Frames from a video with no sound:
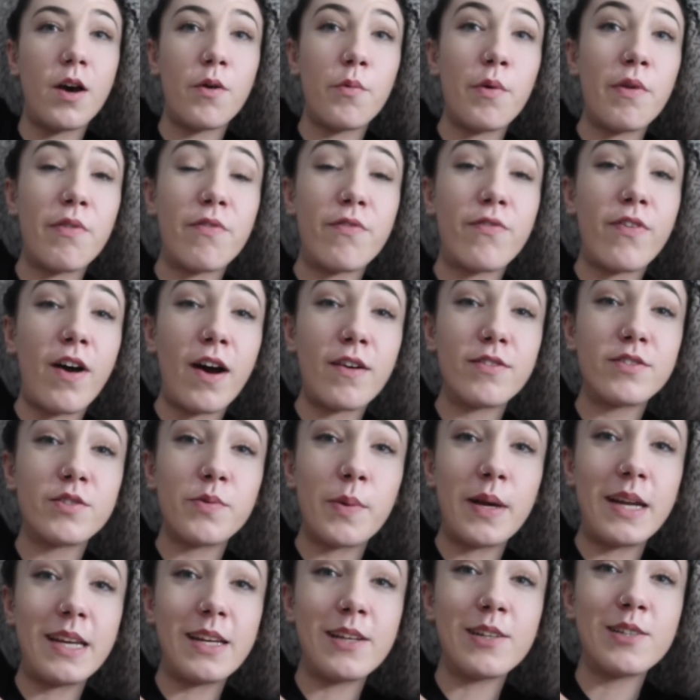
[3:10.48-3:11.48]
with 5
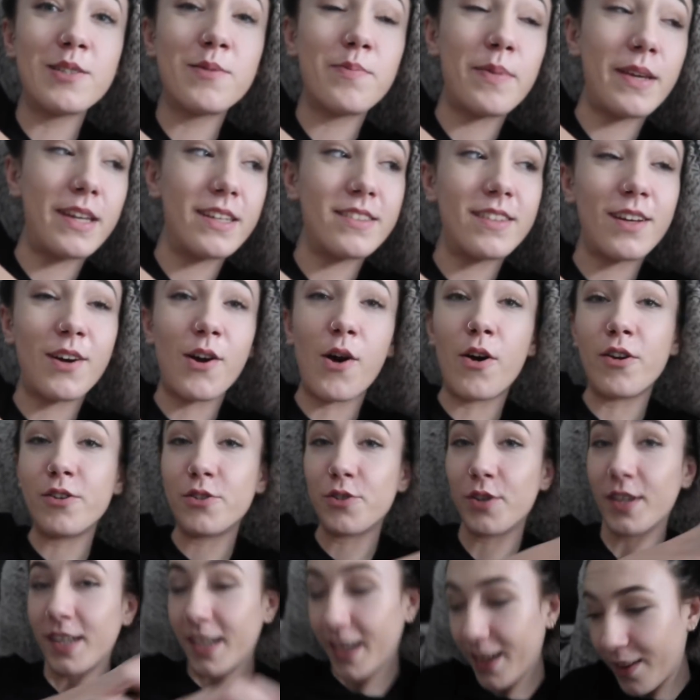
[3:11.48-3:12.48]
sweeteners, because I can't
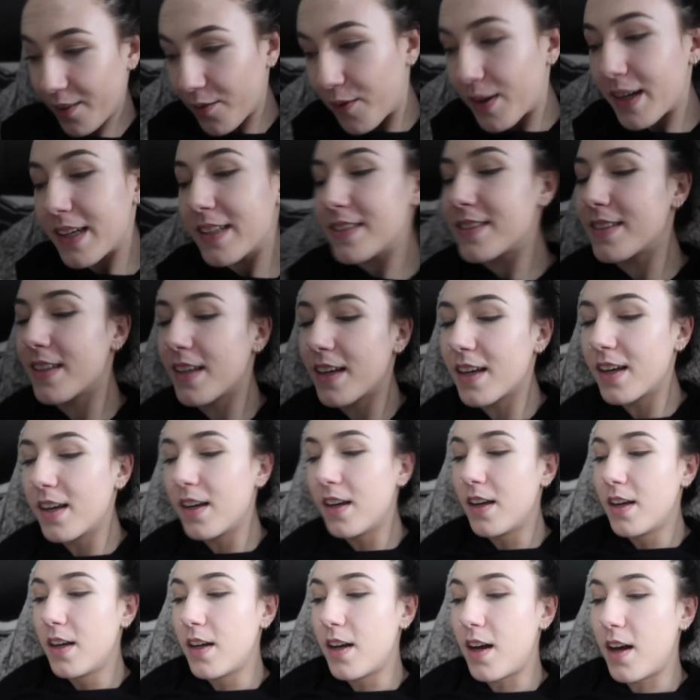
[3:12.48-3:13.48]
drink it otherwise.
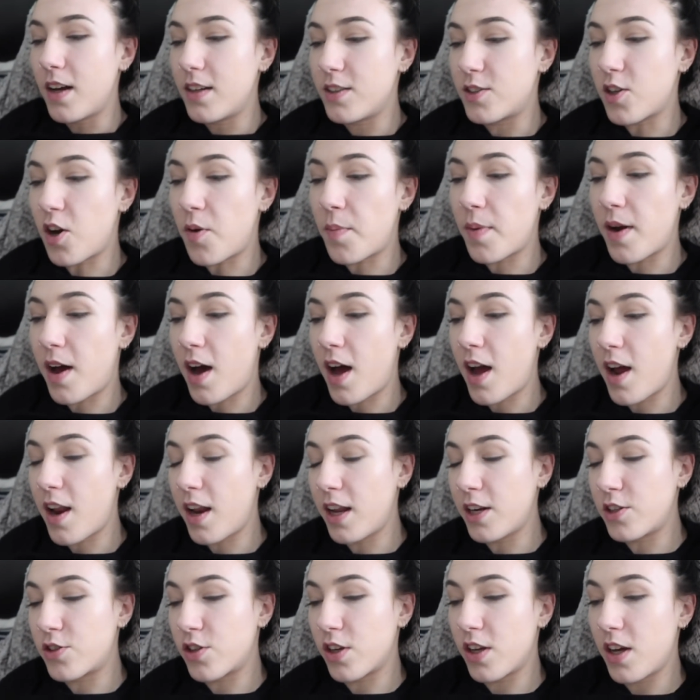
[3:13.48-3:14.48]
And Tom and I are
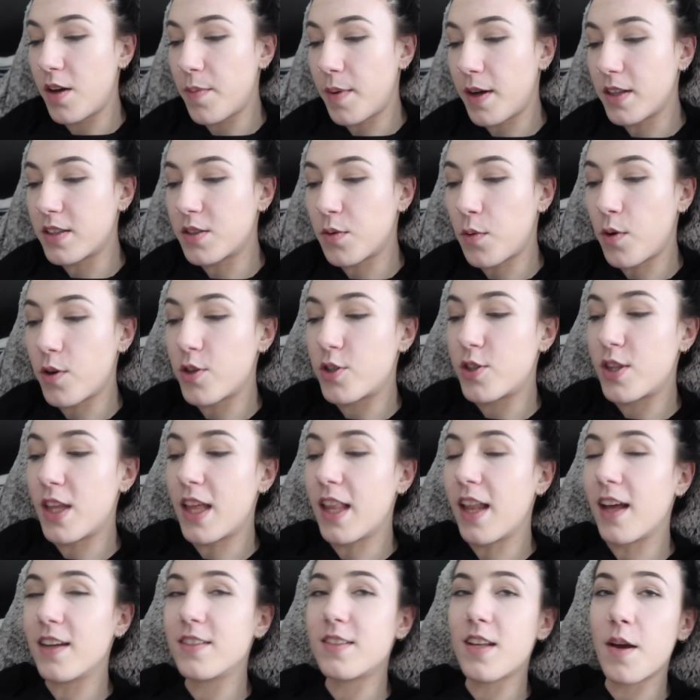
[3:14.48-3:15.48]
literally about to watch
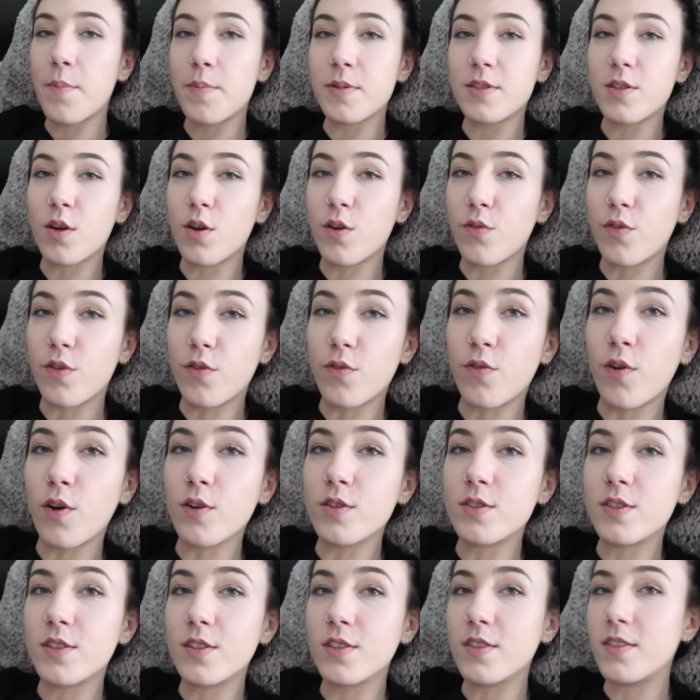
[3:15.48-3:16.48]
the last episode of The
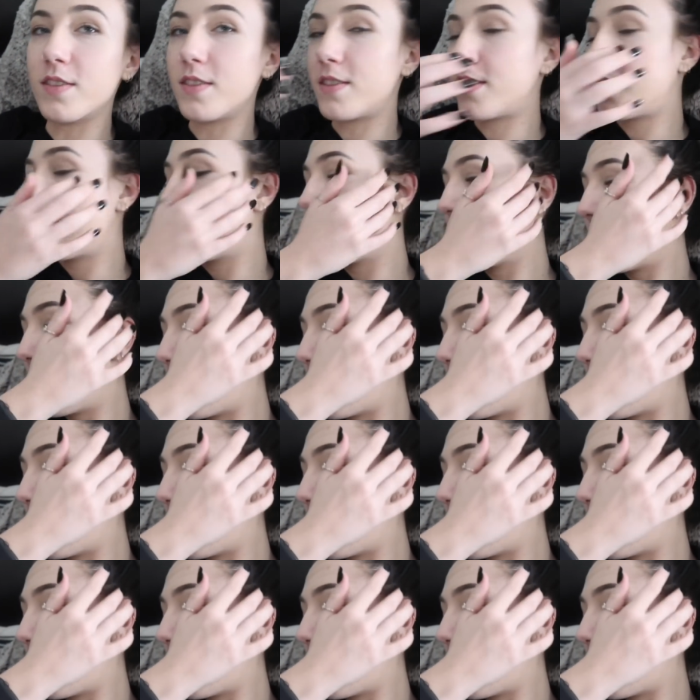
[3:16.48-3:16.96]
Fosters,